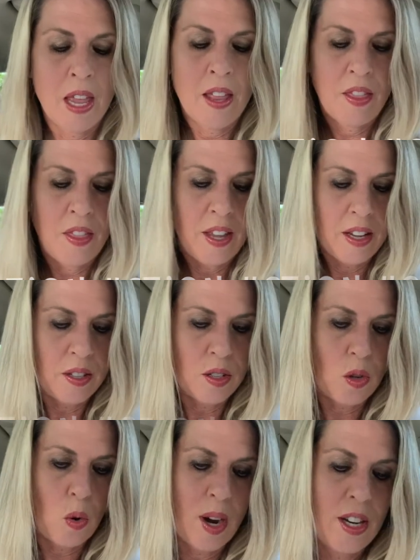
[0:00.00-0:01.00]
This
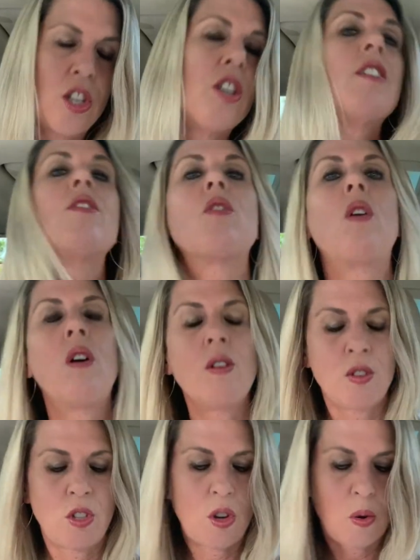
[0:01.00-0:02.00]
question is
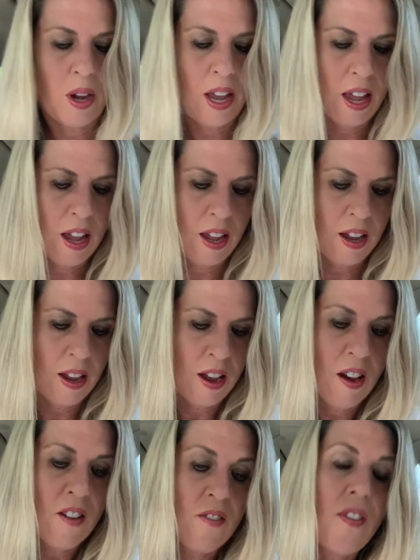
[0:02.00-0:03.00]
also a
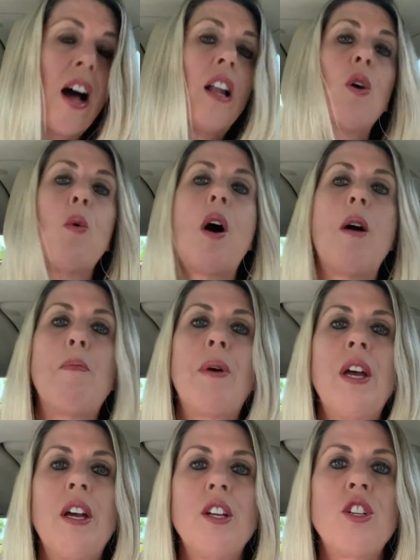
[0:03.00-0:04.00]
follow up
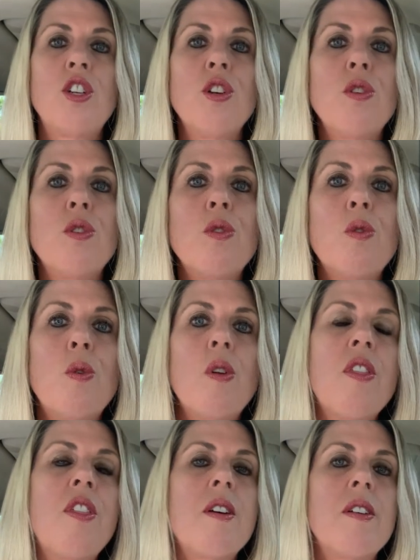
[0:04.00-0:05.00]
to
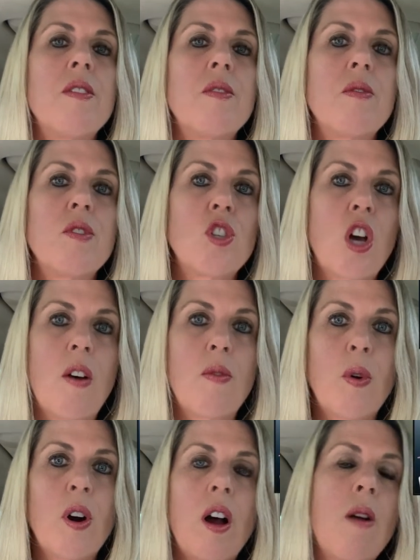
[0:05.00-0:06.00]
the
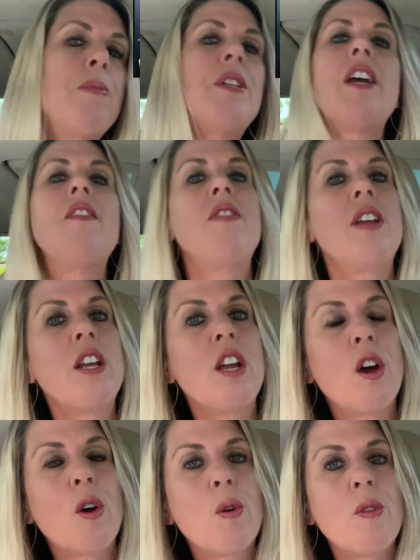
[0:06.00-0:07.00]
software update
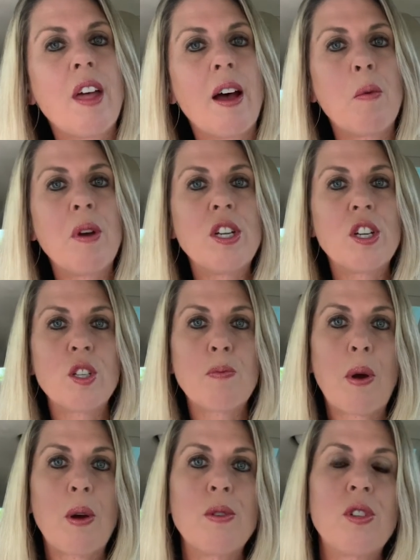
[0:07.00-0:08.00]
video that we just
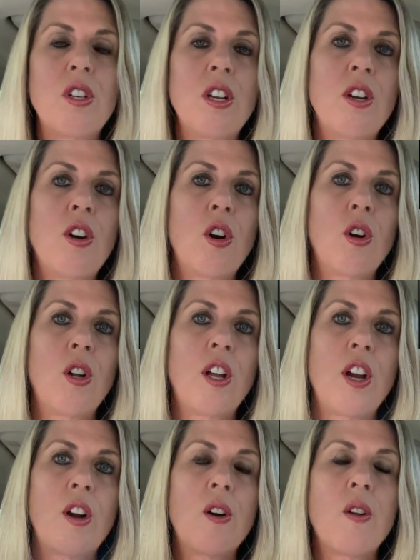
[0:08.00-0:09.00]
posted
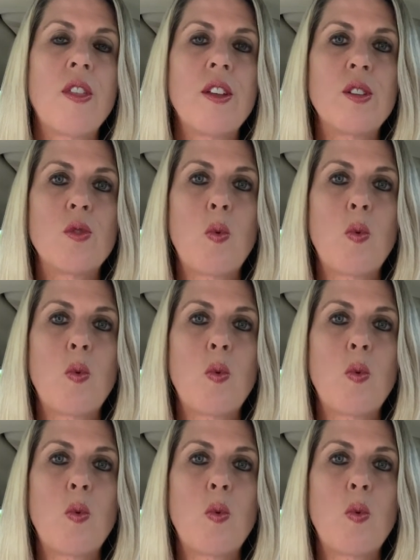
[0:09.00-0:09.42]
earlier this